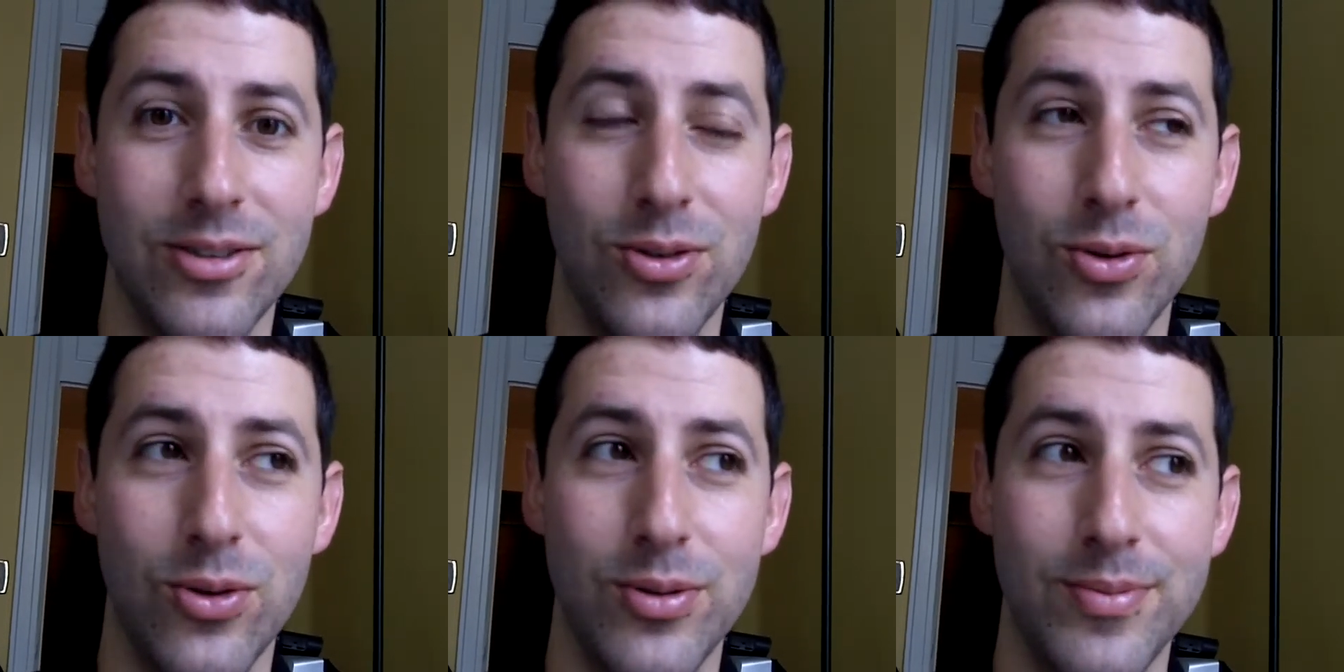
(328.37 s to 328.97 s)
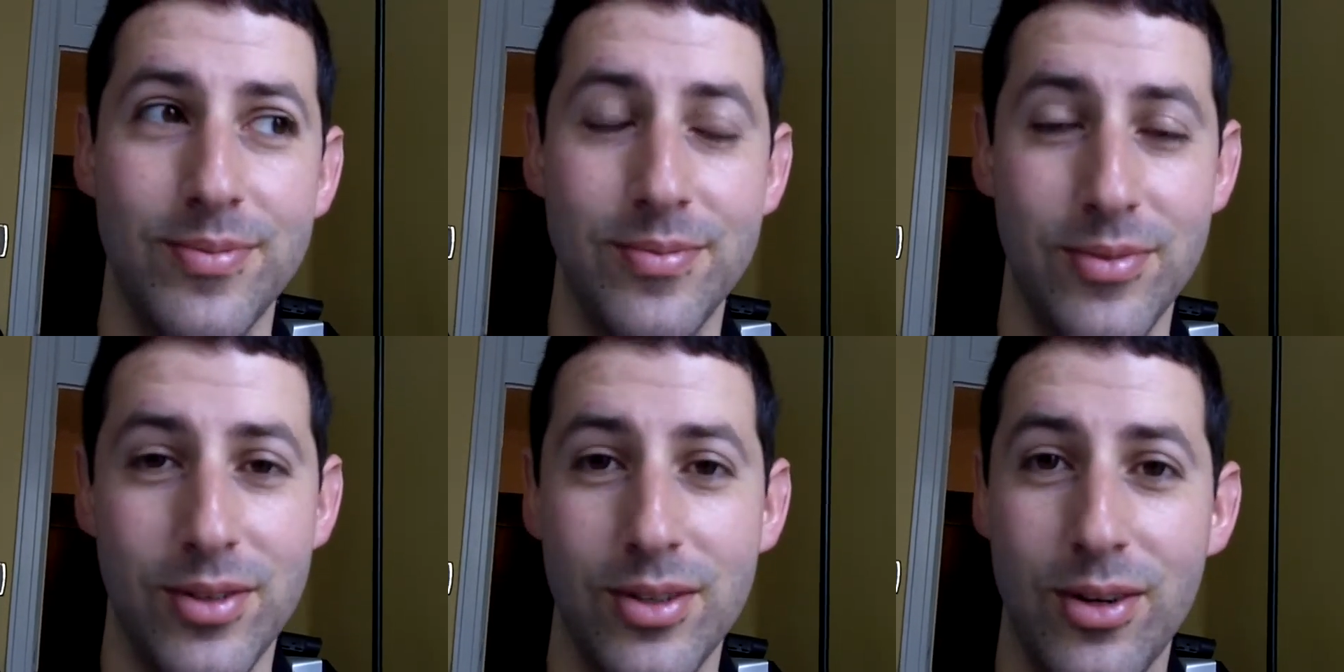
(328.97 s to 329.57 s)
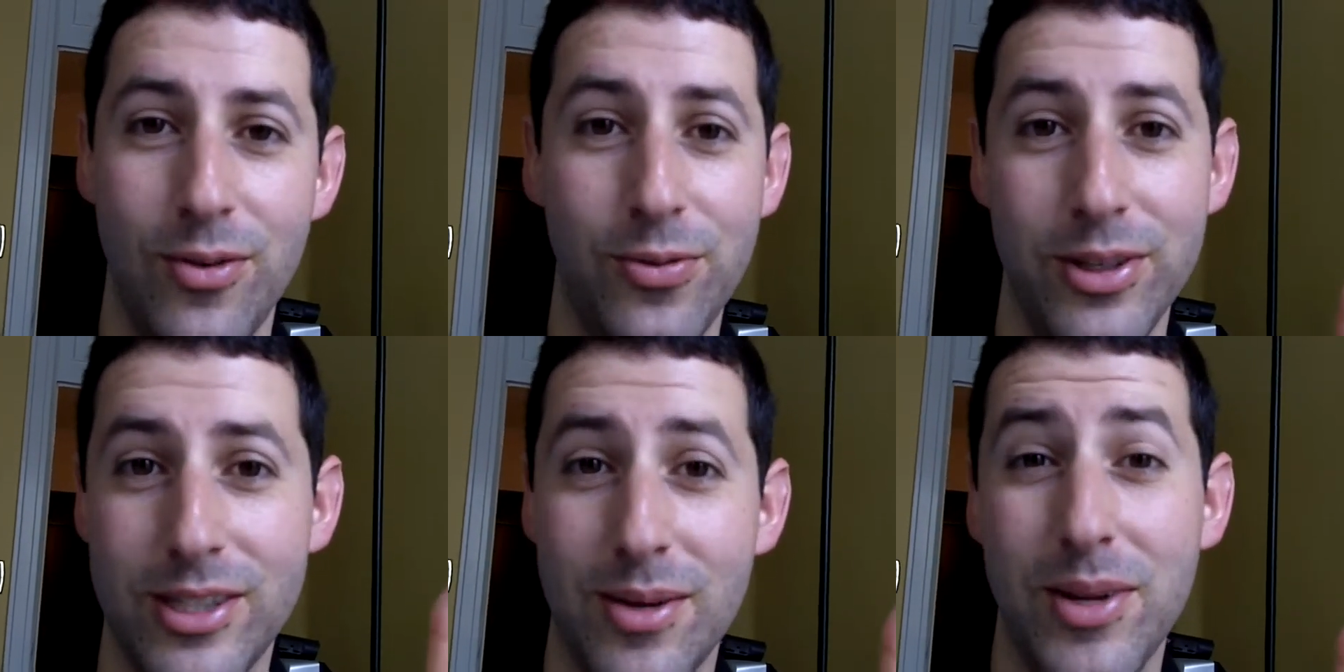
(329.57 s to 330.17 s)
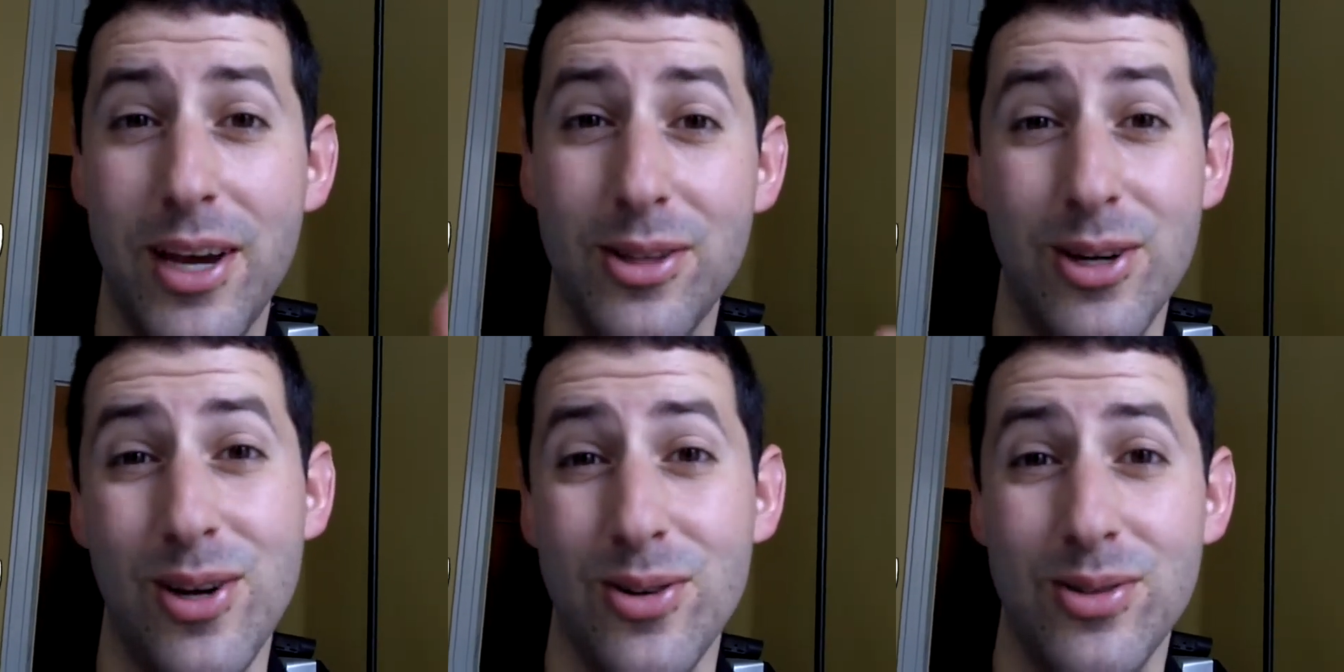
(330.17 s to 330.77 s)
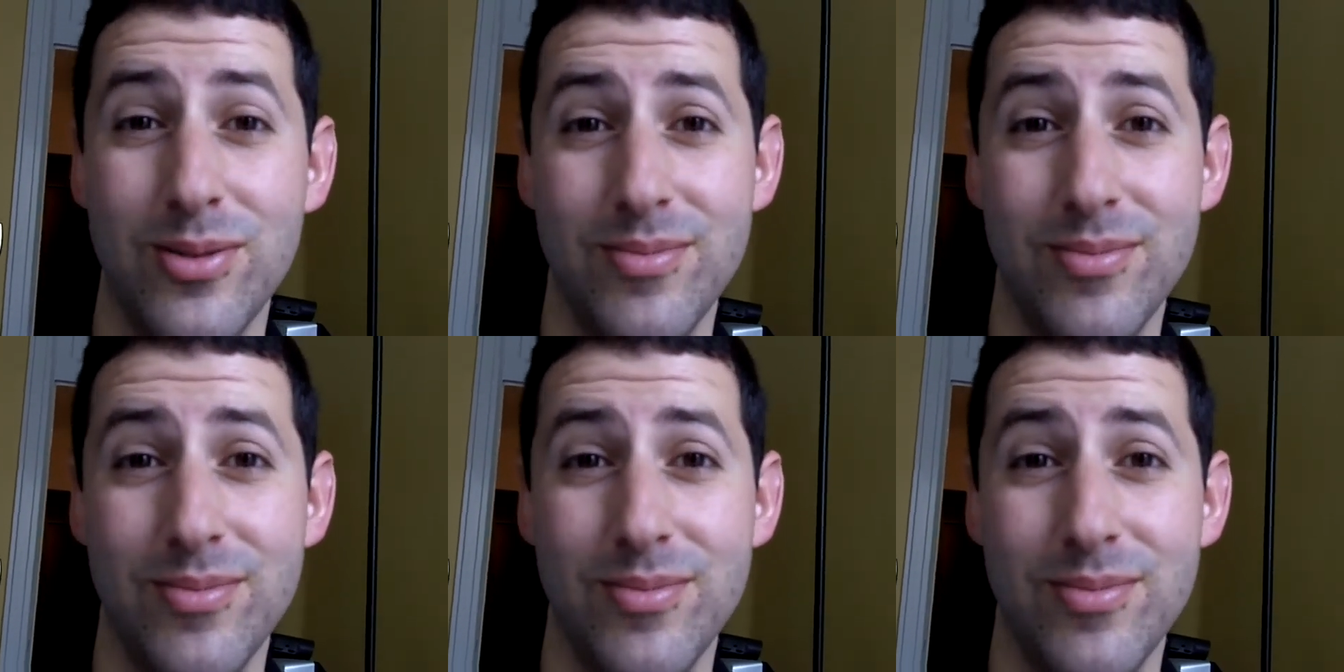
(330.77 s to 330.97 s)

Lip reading: Cool. Hopefully somebody out there knows.